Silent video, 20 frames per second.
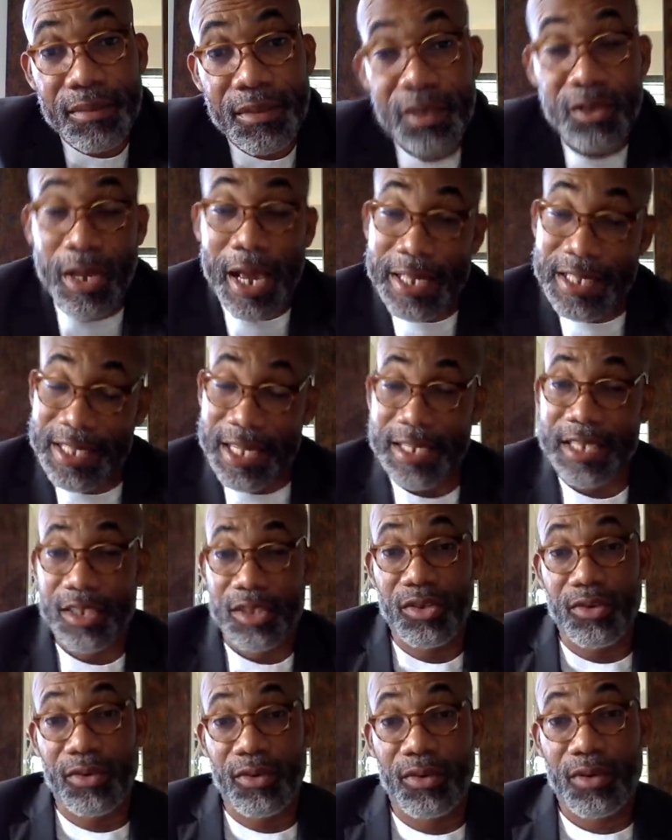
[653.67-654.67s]
So I sent
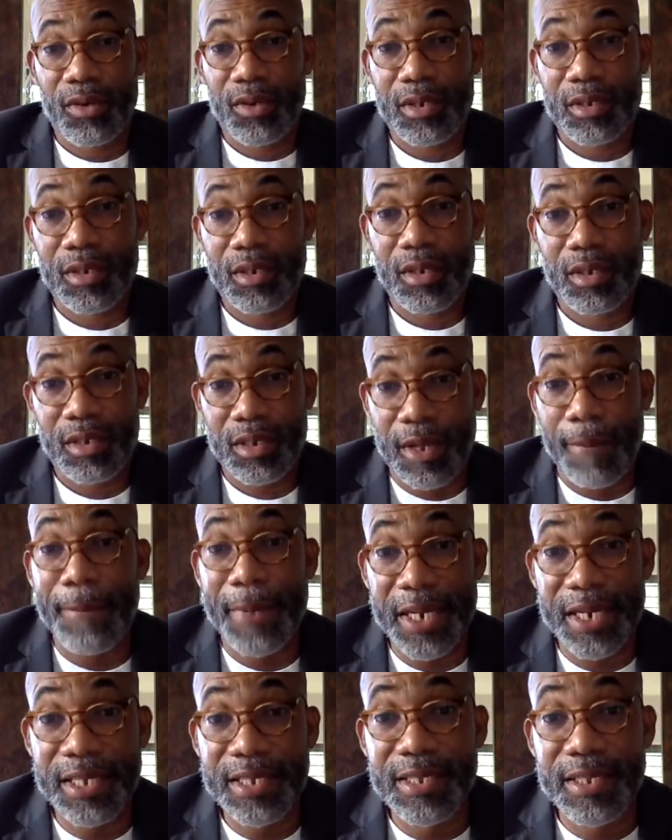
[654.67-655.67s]
it to the
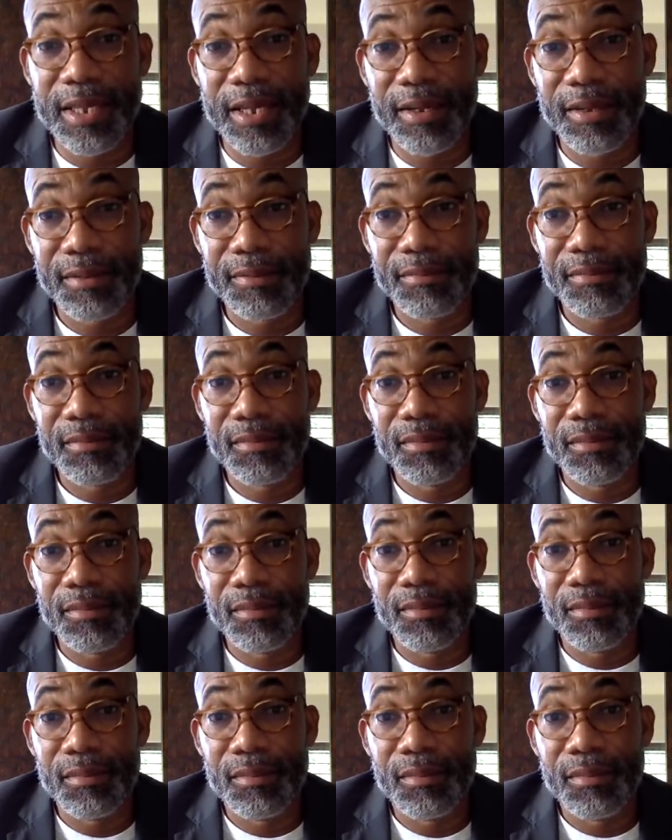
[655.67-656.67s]
minister.
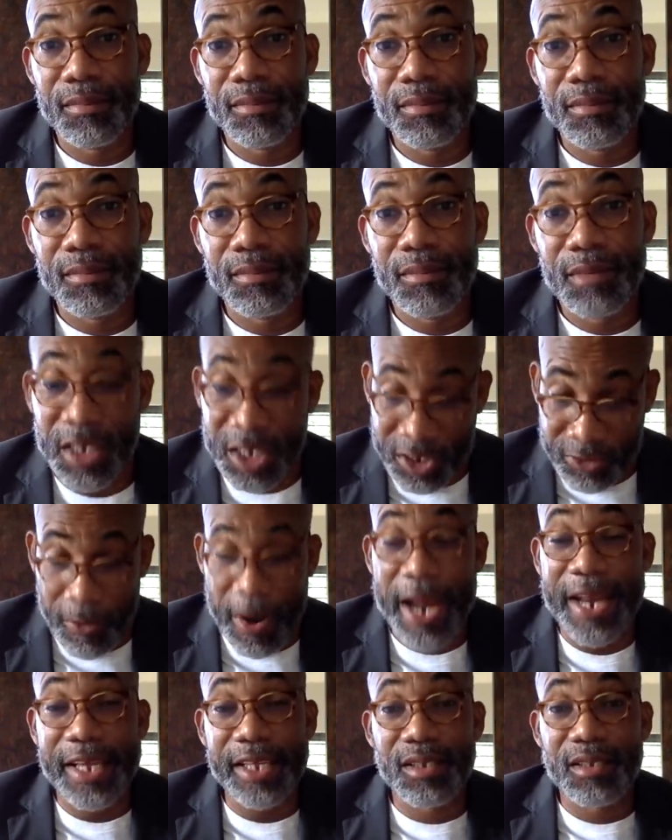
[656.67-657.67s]
He's
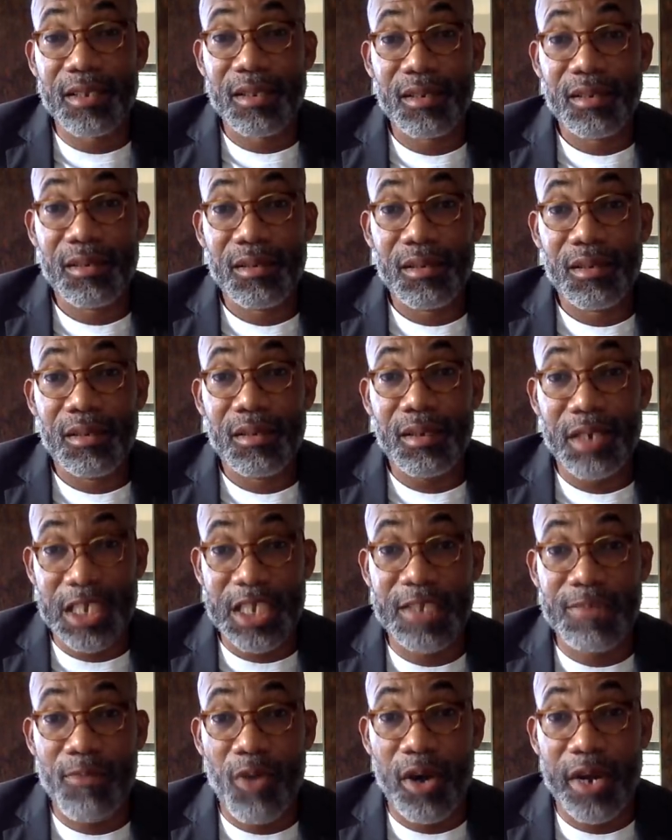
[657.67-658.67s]
read it
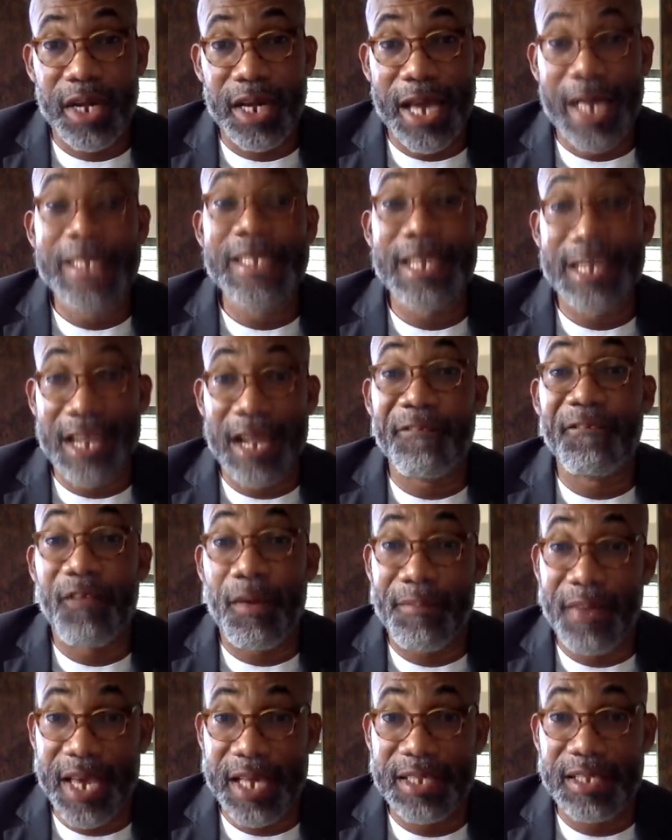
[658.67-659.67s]
this morning. I sent that
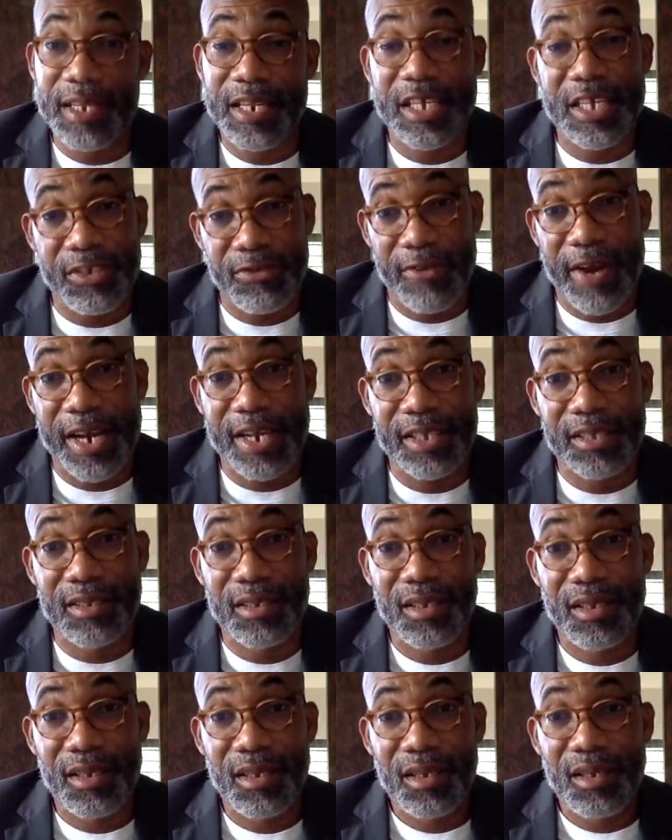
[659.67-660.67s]
from yesterday. He's read
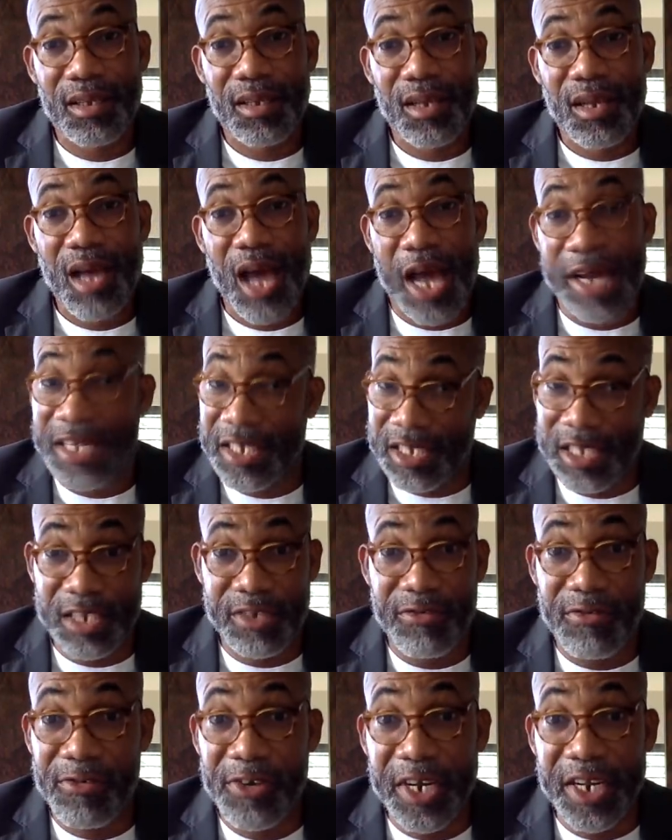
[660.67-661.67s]
it. And he's
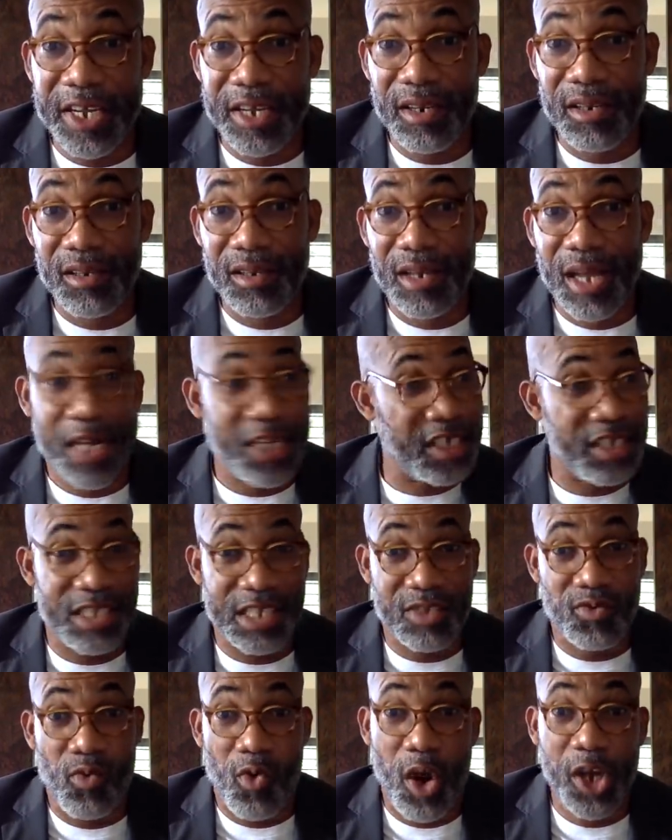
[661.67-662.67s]
just reading and he's
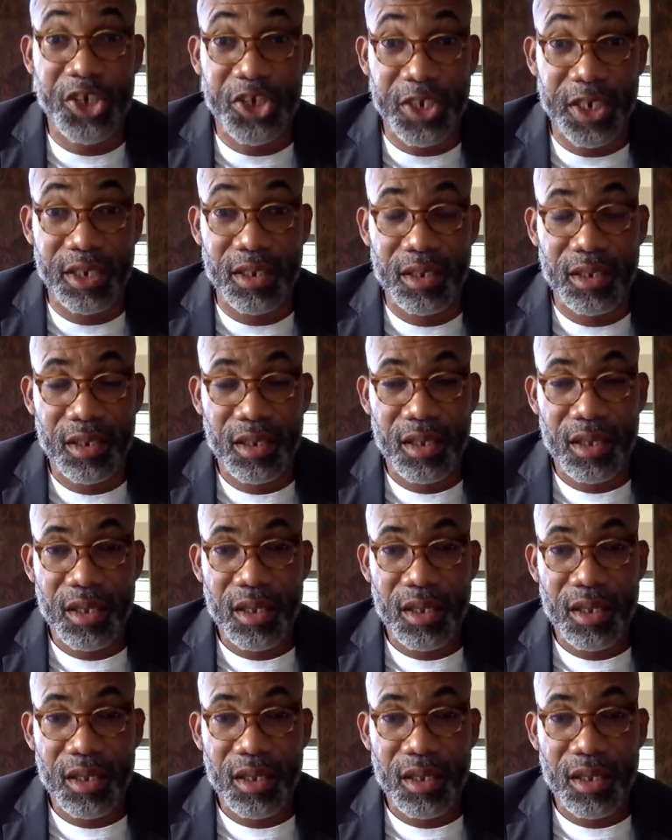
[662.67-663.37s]
just watching.